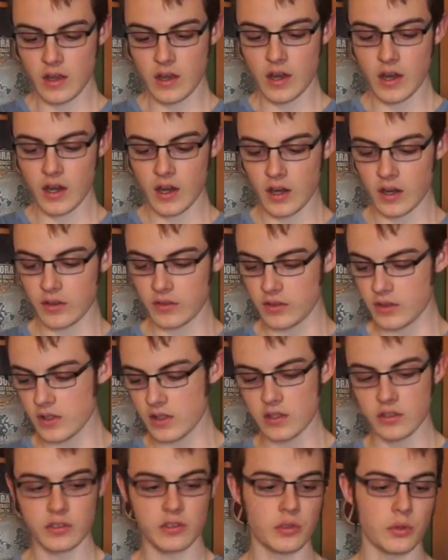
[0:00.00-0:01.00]

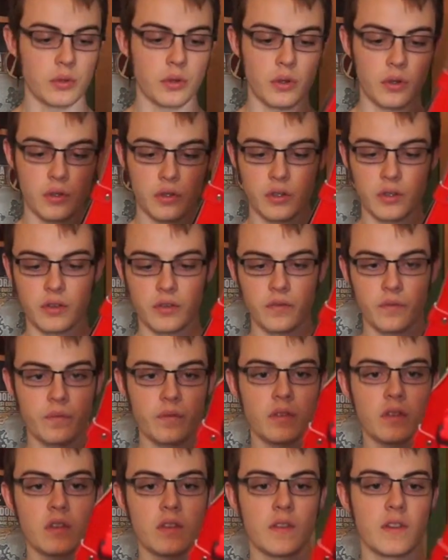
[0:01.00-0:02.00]
the sword,
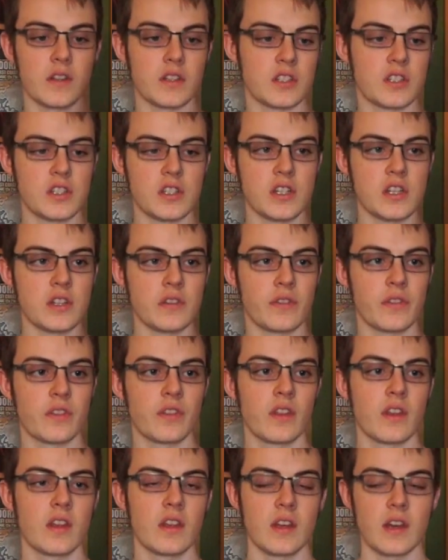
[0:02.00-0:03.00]
the sheath,
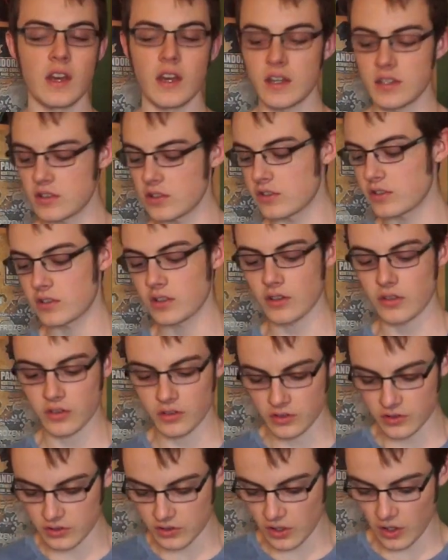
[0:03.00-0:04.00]
and just other
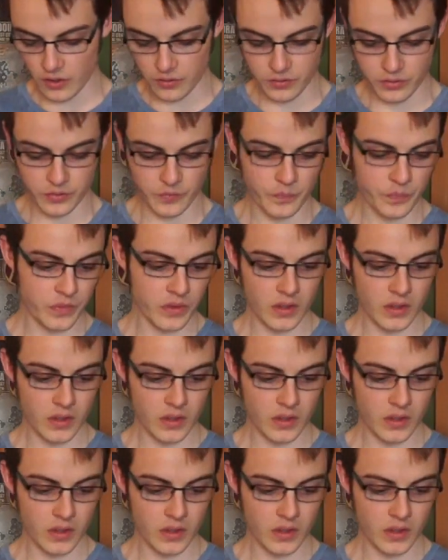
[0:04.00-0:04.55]
stuff.